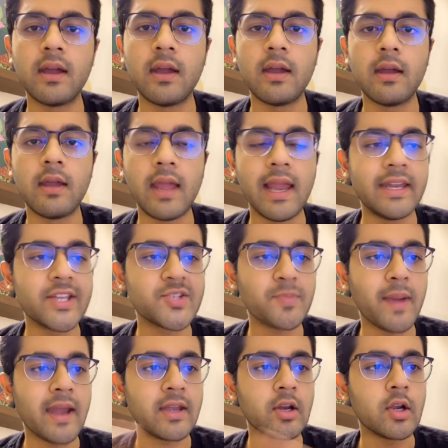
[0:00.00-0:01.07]
LDH
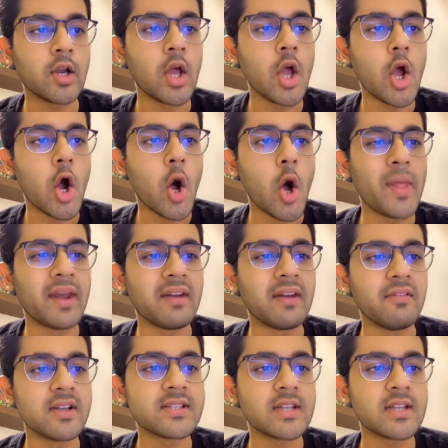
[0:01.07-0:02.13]
pattern, or the
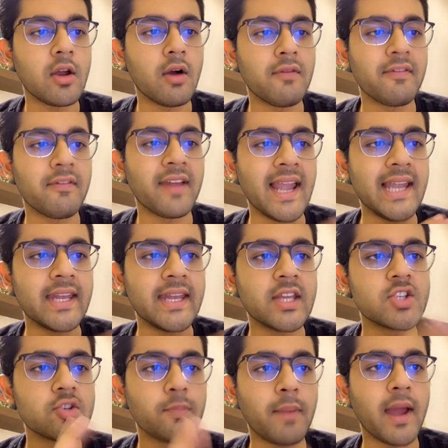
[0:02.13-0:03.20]
reversal of
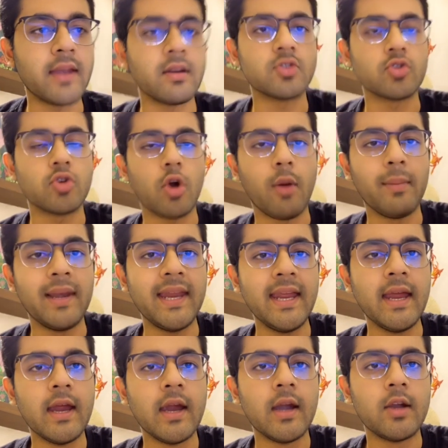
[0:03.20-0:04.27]
LDH pattern. So normally
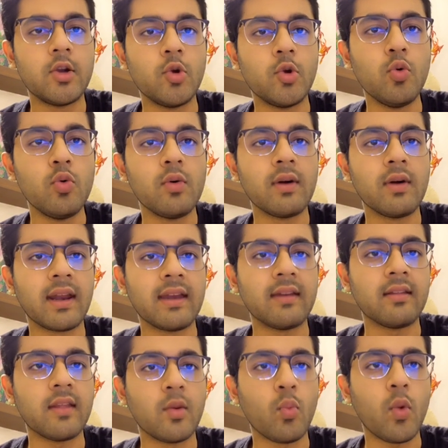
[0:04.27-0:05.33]
2 greater
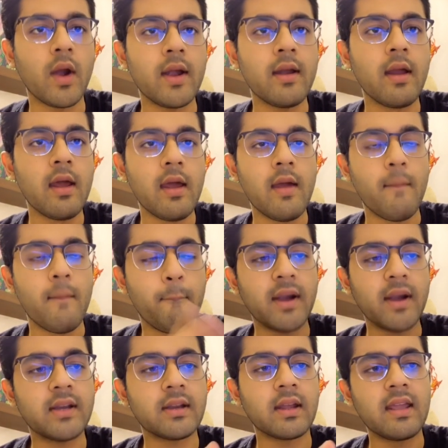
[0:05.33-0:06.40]
than 1,
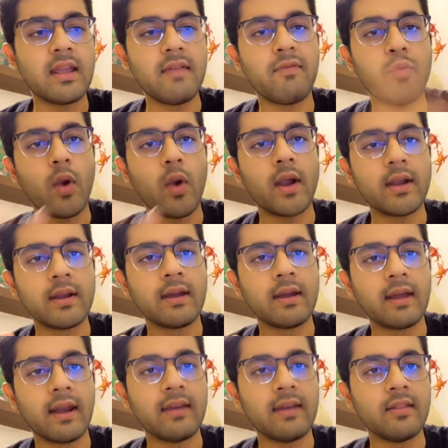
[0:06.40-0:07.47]
but if 1
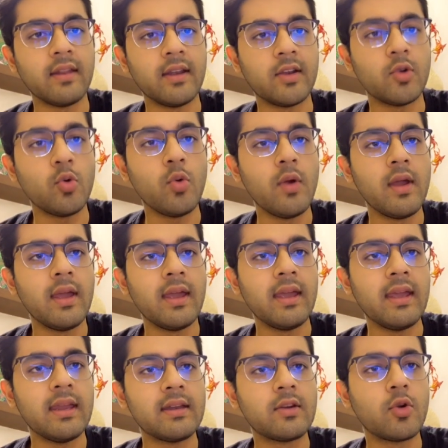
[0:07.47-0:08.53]
greater than 2,
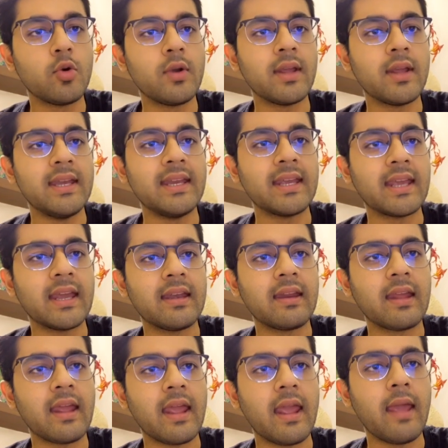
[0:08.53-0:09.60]
it could indicate
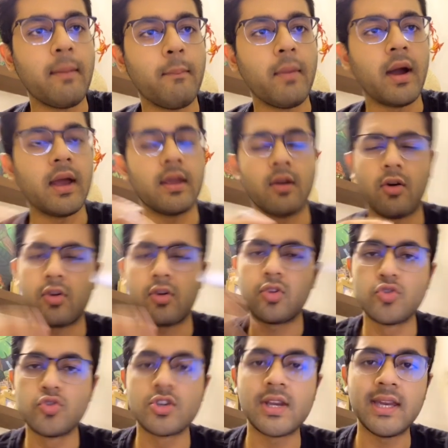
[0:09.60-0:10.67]
MI, or
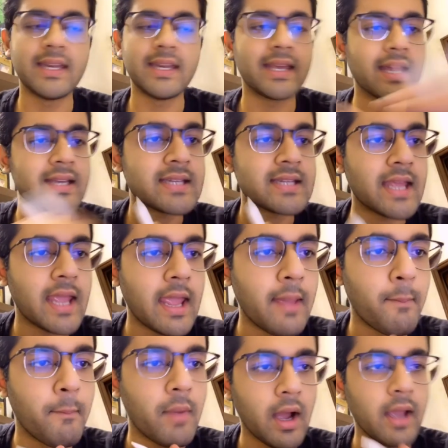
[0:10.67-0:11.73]
usually indicates
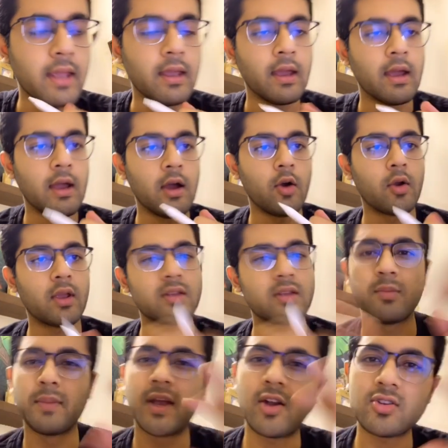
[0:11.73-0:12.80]
MI. Okay, so
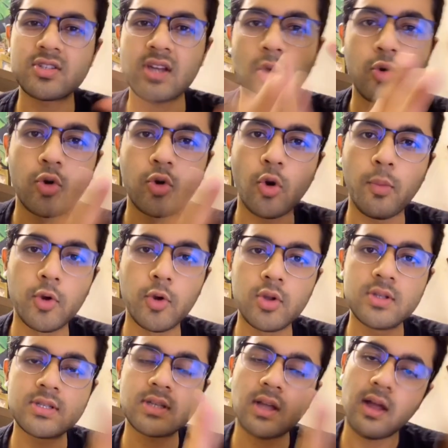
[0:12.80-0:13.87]
because now
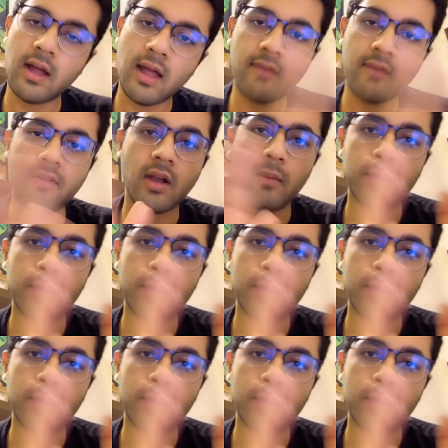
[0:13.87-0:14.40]
troponins have come into